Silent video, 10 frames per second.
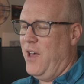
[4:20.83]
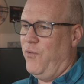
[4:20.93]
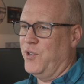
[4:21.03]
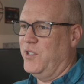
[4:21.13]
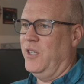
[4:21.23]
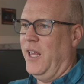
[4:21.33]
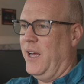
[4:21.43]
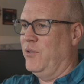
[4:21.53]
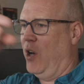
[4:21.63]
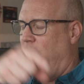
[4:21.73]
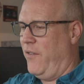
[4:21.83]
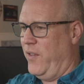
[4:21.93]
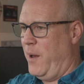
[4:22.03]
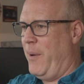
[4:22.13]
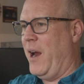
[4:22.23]
we're still allowed to offer
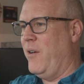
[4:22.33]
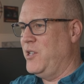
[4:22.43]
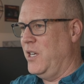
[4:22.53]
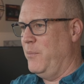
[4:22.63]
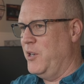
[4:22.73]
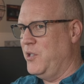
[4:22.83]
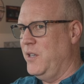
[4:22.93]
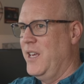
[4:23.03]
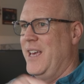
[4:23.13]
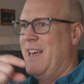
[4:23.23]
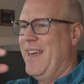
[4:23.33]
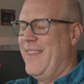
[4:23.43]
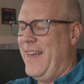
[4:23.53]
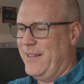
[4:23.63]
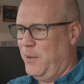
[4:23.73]
that buyer agent commission,
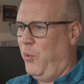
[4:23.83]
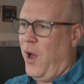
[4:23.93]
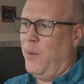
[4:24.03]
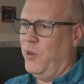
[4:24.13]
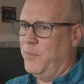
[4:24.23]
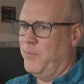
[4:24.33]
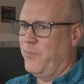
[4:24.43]
that's a problem.